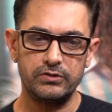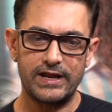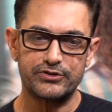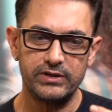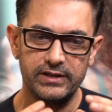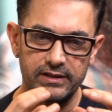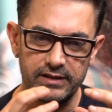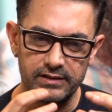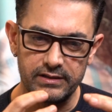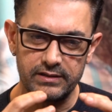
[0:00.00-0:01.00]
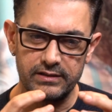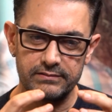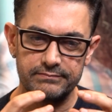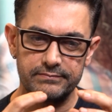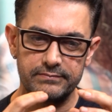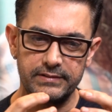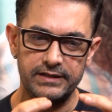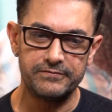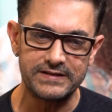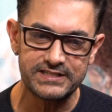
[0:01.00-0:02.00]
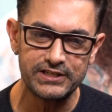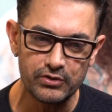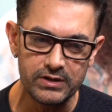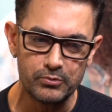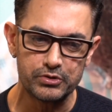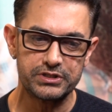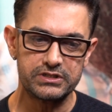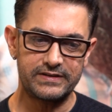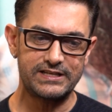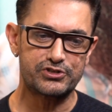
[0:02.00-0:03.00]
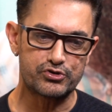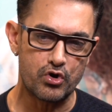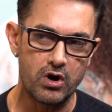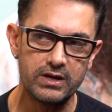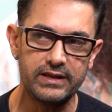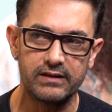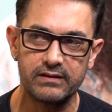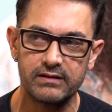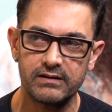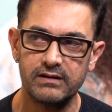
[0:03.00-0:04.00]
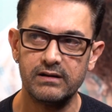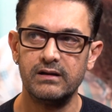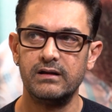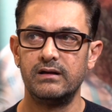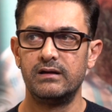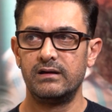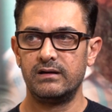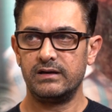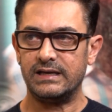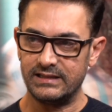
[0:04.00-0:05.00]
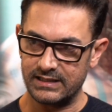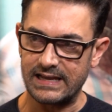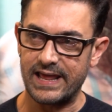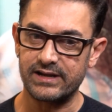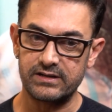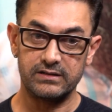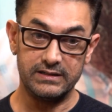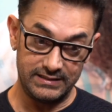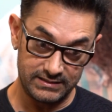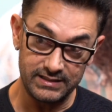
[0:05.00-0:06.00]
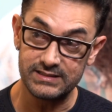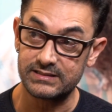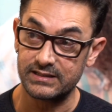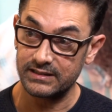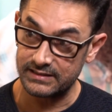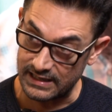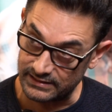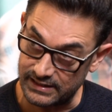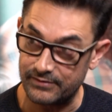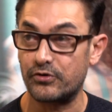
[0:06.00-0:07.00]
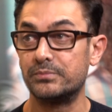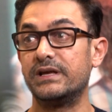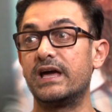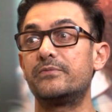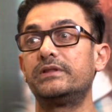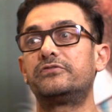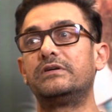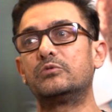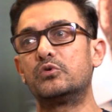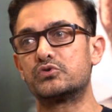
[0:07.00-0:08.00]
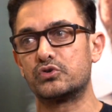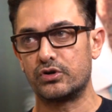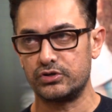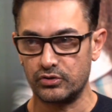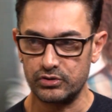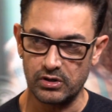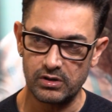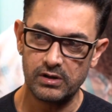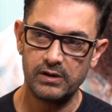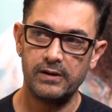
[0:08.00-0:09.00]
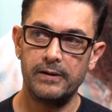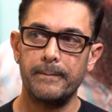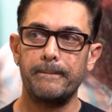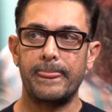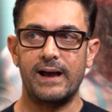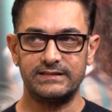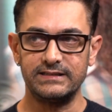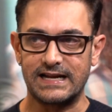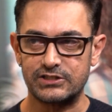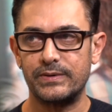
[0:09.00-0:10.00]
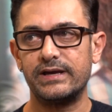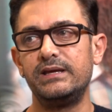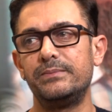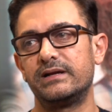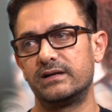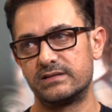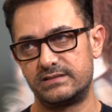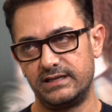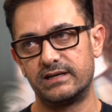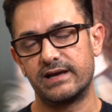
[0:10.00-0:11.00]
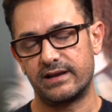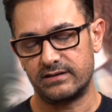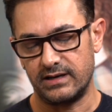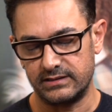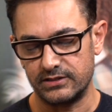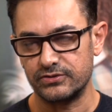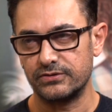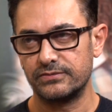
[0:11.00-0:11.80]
you're actually investing your emotions very strongly in the character, in the incident, and then from there, when the film goes on, you know, you're I think that's why he made it a Sikh character. I think so.